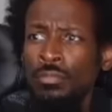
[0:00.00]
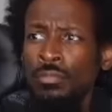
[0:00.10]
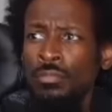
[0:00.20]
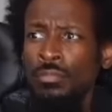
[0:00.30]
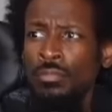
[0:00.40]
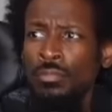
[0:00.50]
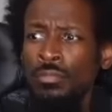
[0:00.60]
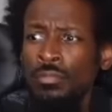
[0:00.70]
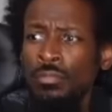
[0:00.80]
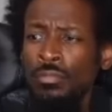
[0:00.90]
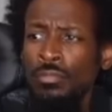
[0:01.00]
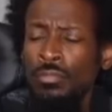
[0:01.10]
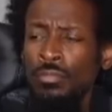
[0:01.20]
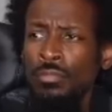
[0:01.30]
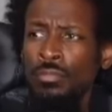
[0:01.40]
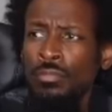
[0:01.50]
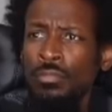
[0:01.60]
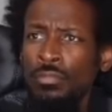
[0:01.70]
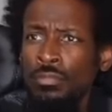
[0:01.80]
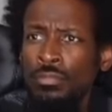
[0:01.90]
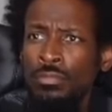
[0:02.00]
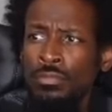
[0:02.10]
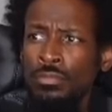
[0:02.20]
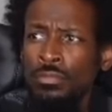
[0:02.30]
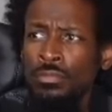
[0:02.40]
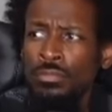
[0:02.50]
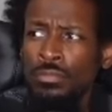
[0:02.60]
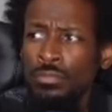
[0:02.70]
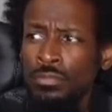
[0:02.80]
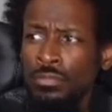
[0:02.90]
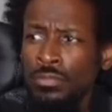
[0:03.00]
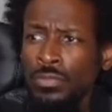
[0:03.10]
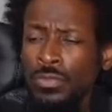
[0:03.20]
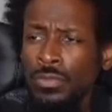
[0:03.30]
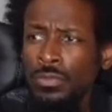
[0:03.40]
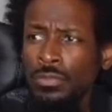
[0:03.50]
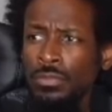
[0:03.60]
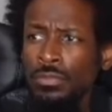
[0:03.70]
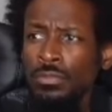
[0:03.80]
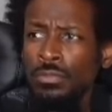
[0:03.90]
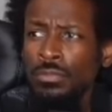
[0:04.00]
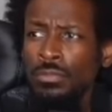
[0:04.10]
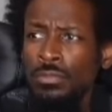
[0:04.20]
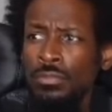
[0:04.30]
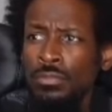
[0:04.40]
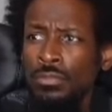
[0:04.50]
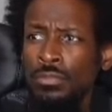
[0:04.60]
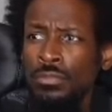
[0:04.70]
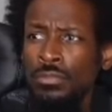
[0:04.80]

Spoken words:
(not speaking)